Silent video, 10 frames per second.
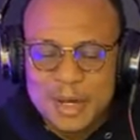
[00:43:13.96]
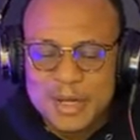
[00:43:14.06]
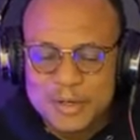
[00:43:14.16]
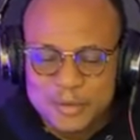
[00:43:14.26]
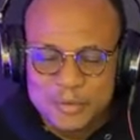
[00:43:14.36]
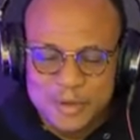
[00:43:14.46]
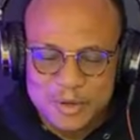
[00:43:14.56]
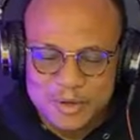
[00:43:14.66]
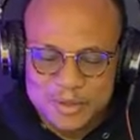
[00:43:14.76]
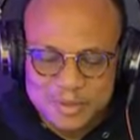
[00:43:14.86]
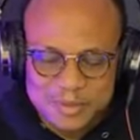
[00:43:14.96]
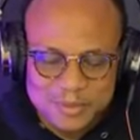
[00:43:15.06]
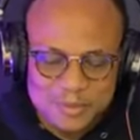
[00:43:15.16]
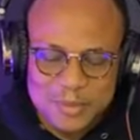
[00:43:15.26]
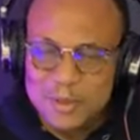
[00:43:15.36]
the mind of God.
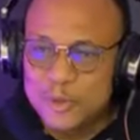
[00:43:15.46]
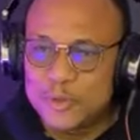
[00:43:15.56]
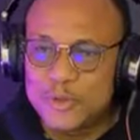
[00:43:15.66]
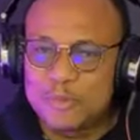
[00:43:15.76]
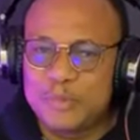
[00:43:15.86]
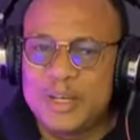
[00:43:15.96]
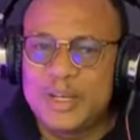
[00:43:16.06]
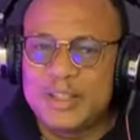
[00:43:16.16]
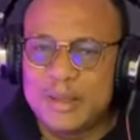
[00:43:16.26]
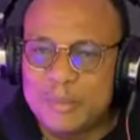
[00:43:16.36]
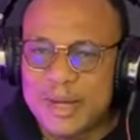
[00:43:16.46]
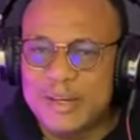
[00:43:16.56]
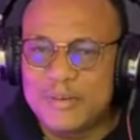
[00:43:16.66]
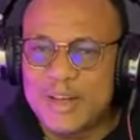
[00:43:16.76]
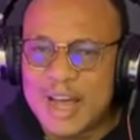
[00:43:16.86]
You speak the
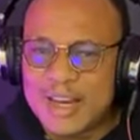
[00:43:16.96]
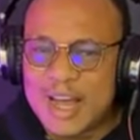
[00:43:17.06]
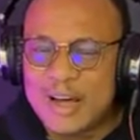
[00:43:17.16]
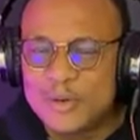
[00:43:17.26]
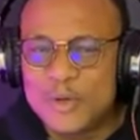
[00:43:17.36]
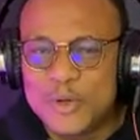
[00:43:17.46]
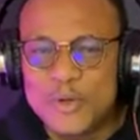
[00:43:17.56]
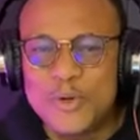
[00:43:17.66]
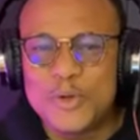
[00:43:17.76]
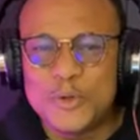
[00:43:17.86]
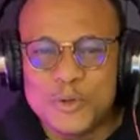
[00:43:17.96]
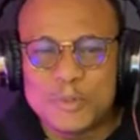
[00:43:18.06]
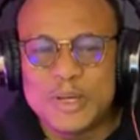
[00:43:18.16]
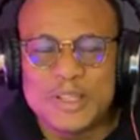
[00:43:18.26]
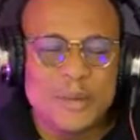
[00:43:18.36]
mind of God. And how do you know
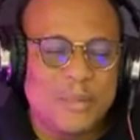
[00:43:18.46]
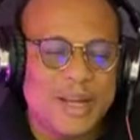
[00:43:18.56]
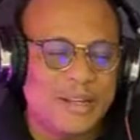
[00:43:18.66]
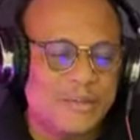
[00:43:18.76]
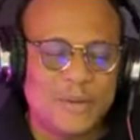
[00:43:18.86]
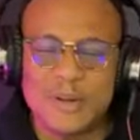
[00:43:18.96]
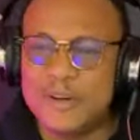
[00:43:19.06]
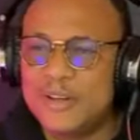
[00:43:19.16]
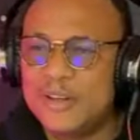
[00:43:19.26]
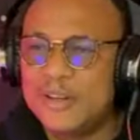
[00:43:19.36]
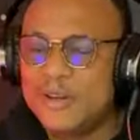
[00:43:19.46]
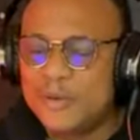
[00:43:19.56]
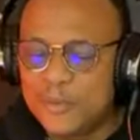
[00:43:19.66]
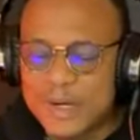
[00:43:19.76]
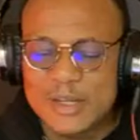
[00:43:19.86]
you speak the mind of God?
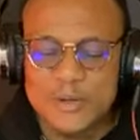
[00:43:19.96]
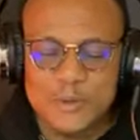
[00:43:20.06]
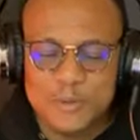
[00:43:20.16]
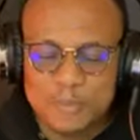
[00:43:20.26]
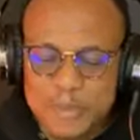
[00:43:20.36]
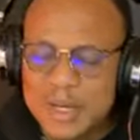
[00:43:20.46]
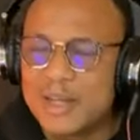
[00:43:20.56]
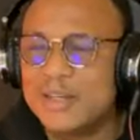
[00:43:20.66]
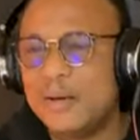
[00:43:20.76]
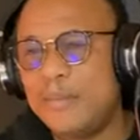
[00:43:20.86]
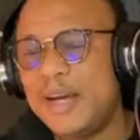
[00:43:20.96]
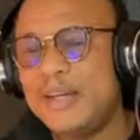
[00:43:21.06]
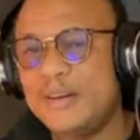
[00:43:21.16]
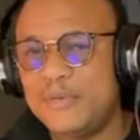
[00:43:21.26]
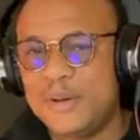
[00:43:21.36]
When you speak the
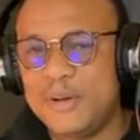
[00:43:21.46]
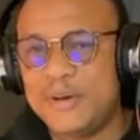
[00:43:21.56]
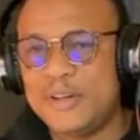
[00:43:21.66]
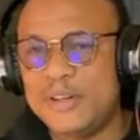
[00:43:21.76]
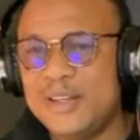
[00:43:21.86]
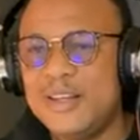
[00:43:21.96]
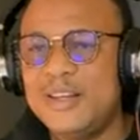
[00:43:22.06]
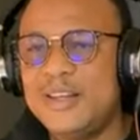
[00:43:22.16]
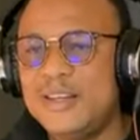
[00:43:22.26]
mind of God,